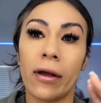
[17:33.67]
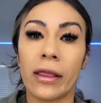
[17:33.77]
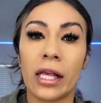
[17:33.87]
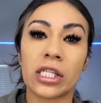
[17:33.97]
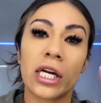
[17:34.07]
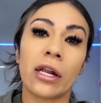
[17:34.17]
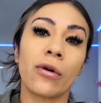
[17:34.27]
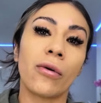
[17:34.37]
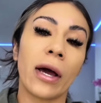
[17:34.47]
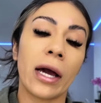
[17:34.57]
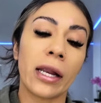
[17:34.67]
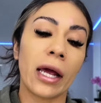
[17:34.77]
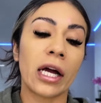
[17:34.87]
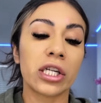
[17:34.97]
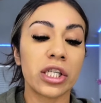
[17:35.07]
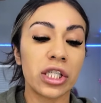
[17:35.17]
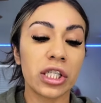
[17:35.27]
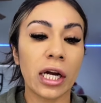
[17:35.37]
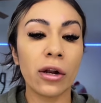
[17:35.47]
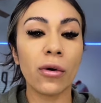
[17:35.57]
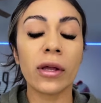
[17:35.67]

in this channel and Ashley's channel.